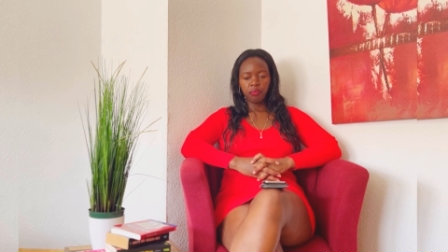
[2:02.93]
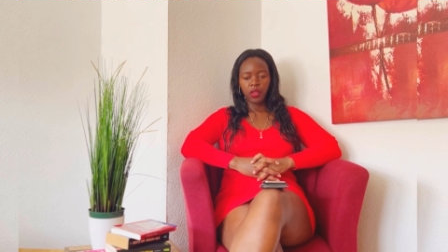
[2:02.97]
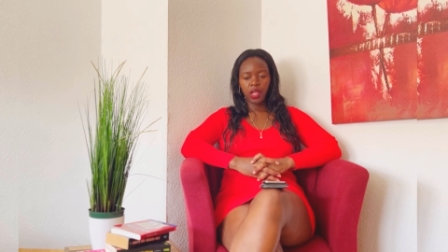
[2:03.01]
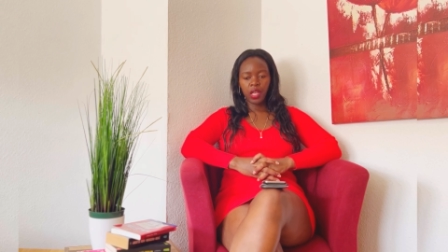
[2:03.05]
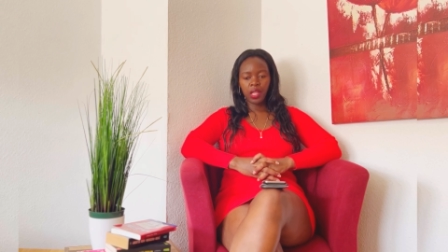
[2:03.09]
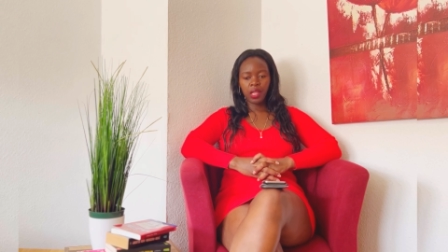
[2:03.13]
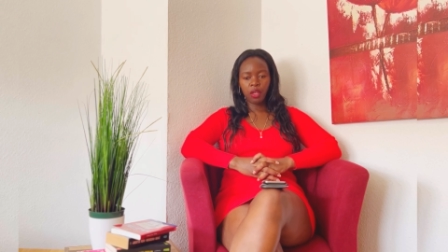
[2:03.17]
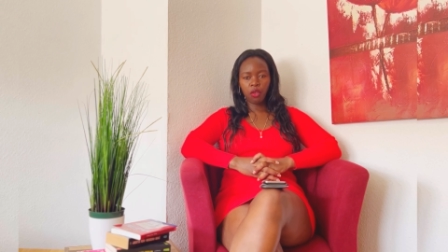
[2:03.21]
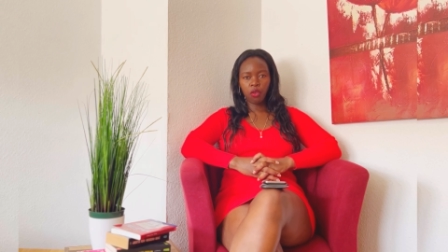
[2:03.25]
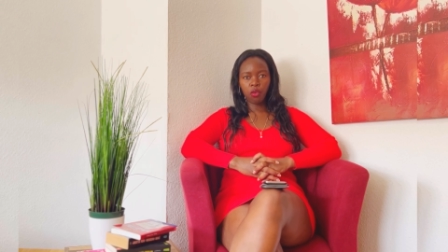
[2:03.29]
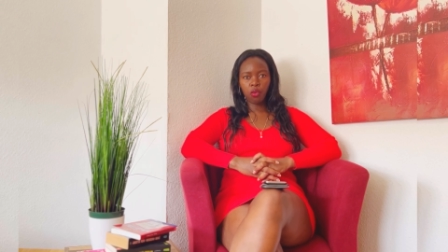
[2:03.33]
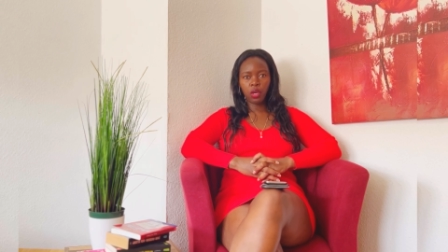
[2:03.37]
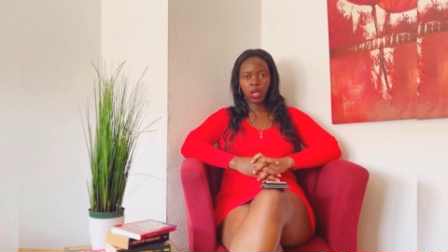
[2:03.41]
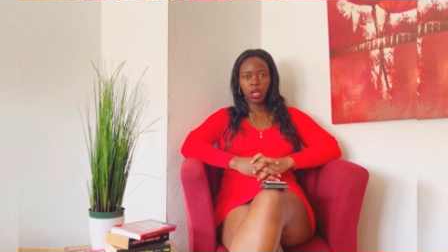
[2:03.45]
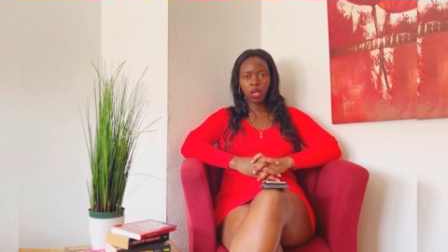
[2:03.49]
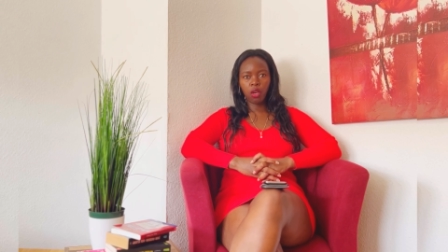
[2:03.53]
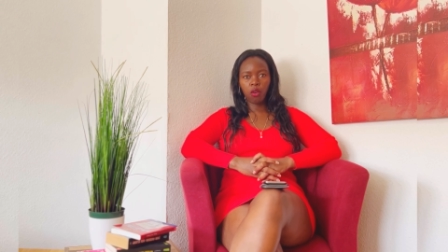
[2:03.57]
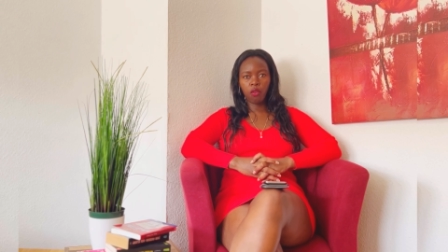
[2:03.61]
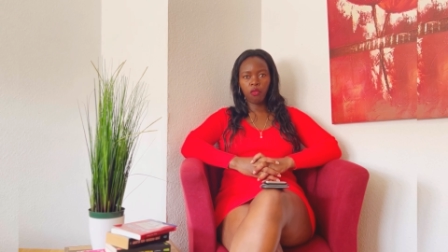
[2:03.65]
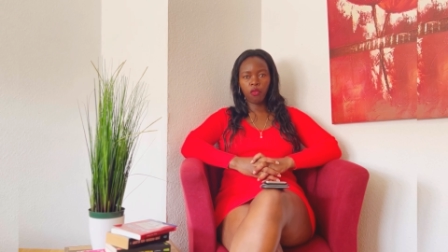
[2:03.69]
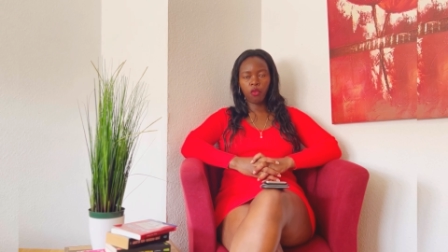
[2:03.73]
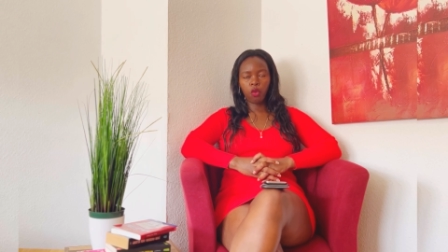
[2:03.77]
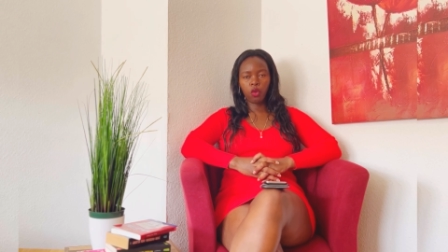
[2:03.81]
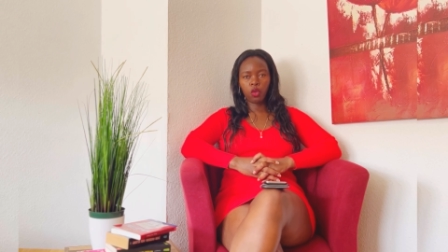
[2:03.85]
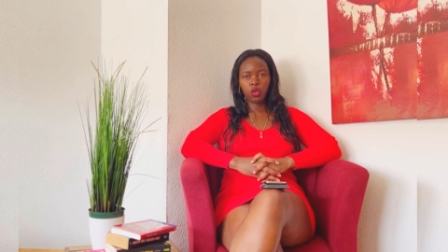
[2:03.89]
The UK,
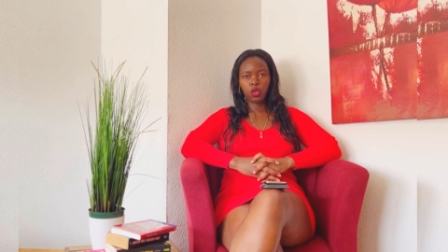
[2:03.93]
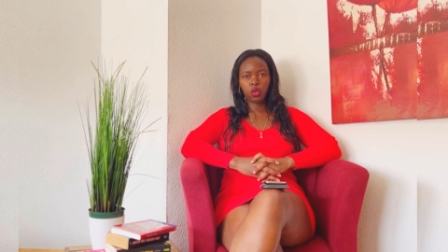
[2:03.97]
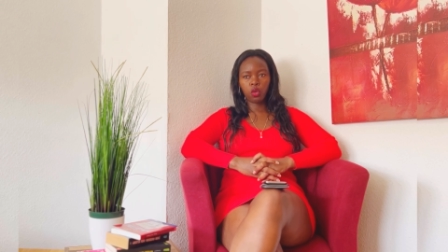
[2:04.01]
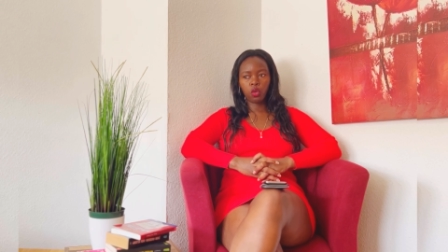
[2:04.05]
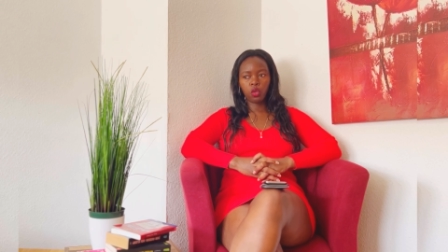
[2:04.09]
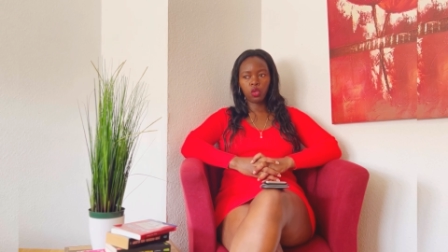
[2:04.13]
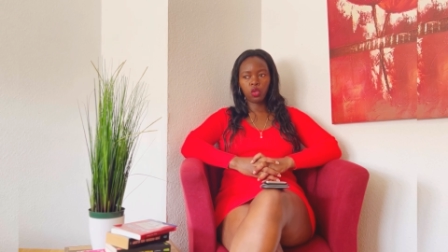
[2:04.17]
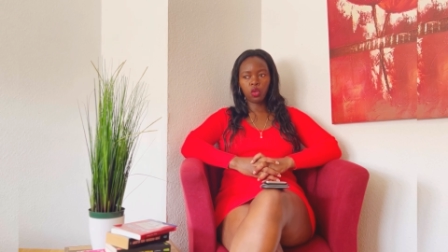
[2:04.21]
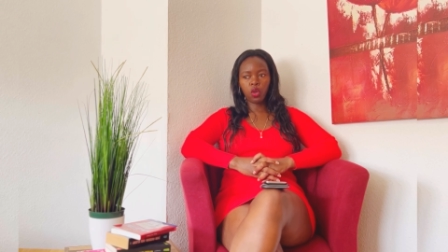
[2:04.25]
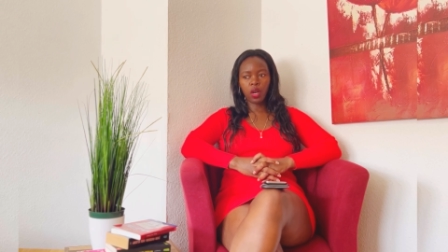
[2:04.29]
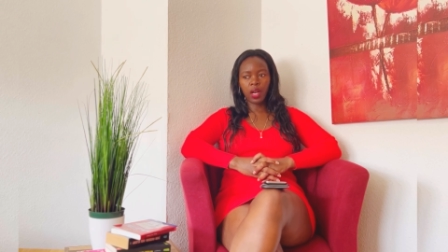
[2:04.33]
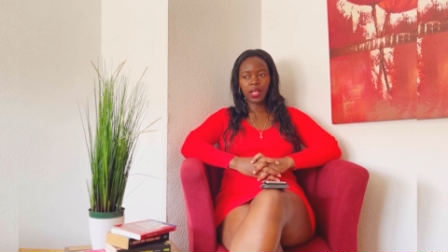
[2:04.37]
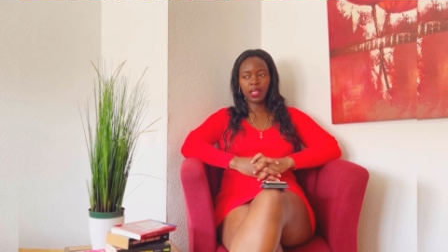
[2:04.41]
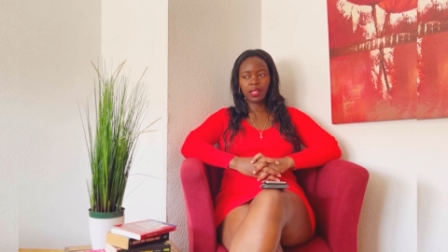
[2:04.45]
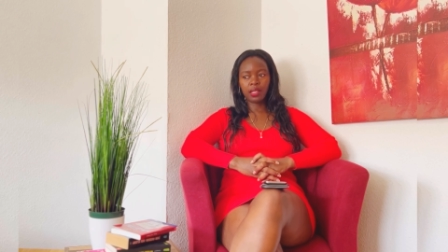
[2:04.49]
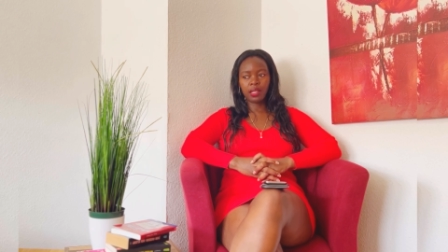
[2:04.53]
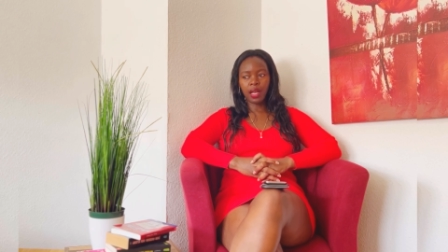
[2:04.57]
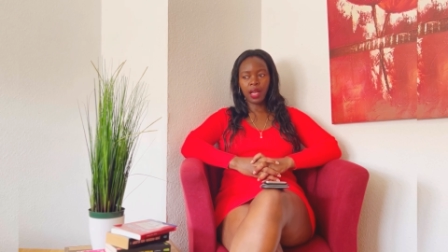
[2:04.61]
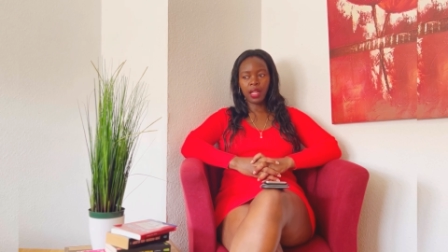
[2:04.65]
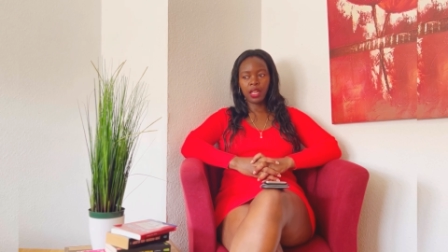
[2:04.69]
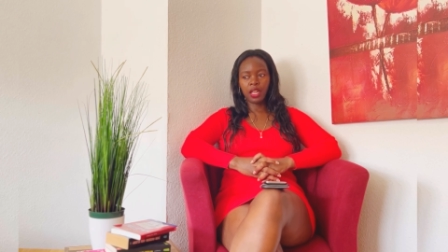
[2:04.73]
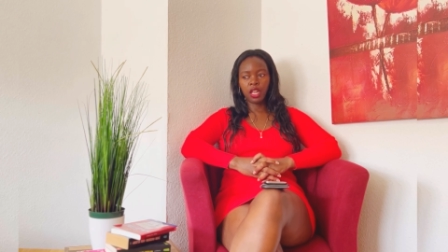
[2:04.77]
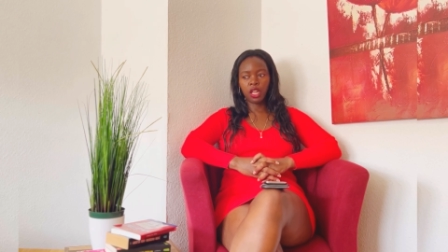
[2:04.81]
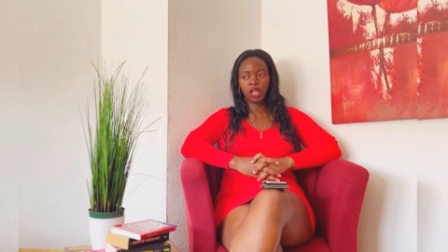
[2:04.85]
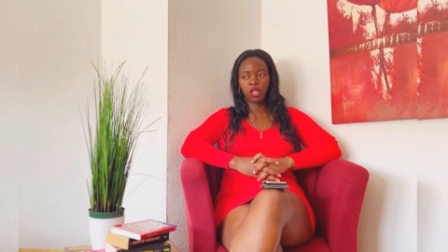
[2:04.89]
of course, also has
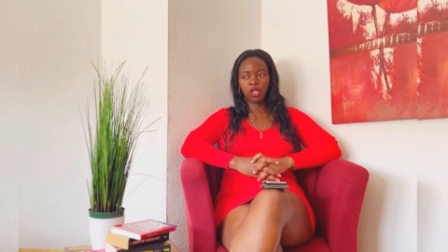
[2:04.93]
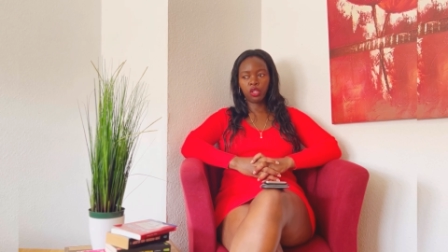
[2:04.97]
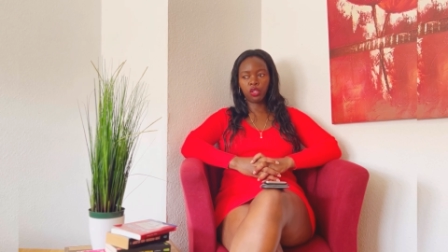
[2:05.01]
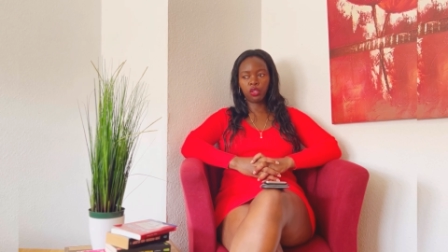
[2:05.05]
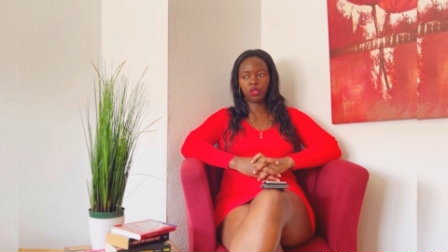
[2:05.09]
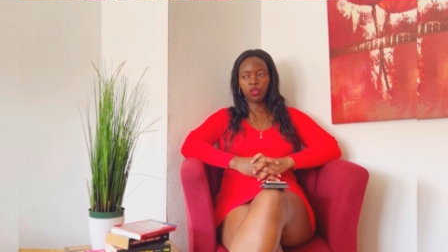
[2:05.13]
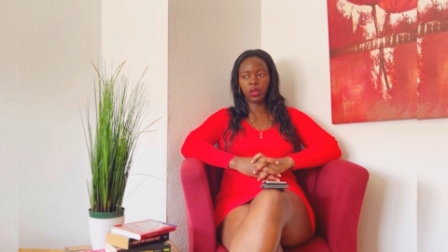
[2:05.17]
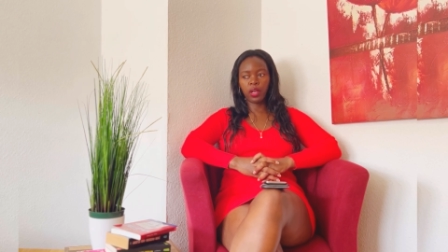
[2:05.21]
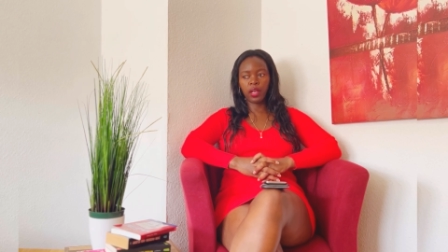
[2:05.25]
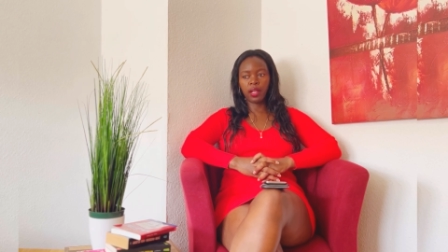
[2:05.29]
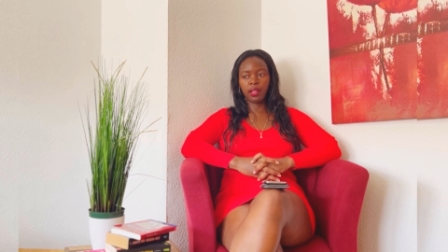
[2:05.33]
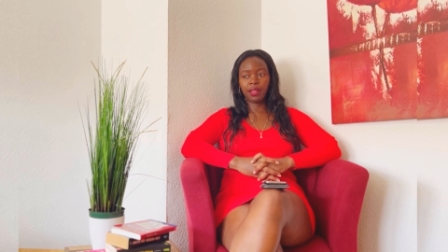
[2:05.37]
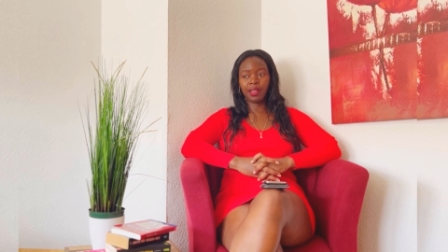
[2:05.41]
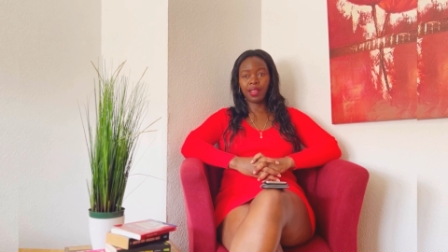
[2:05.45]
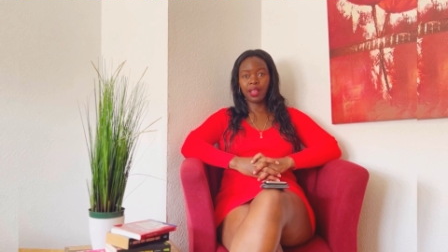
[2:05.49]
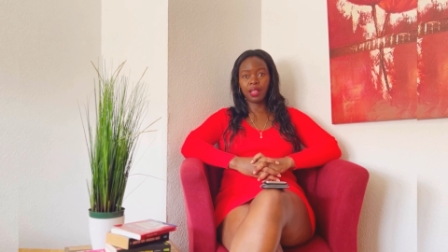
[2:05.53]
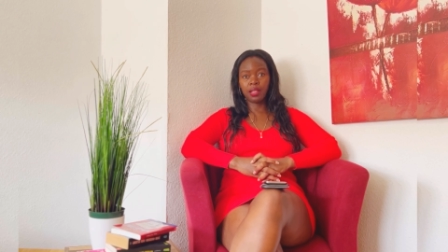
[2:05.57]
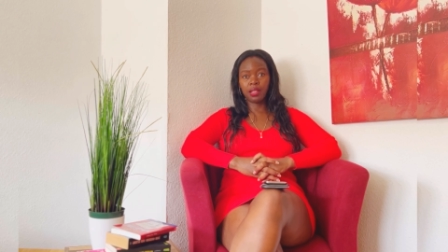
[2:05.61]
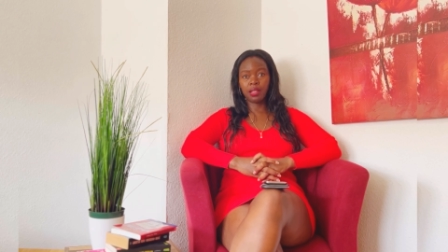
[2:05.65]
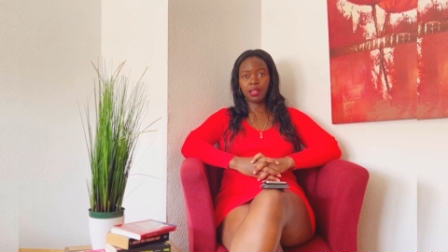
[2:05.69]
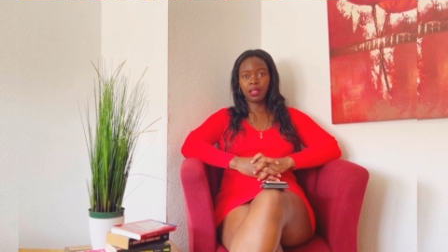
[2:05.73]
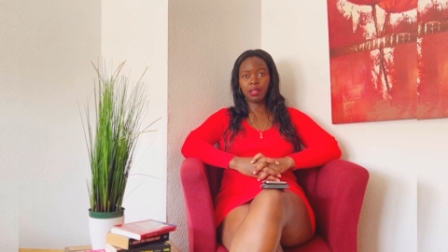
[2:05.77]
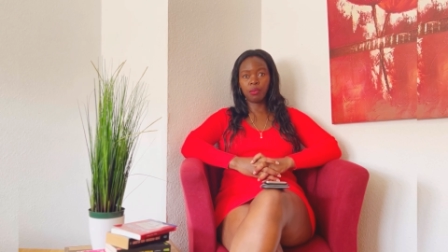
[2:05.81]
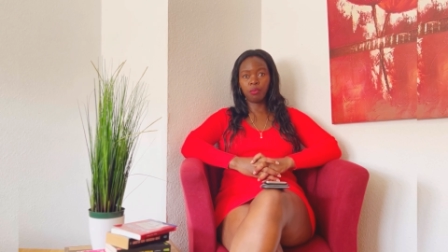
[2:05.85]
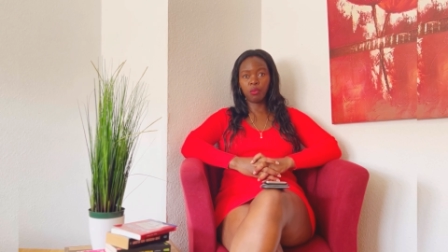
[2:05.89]
a national healthcare
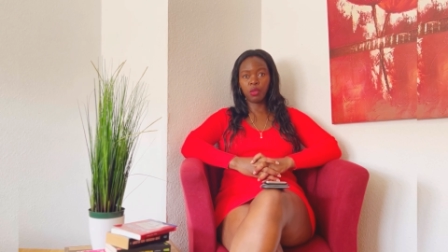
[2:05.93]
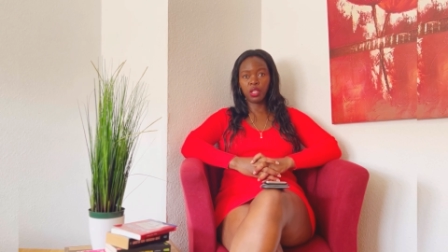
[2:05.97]
system,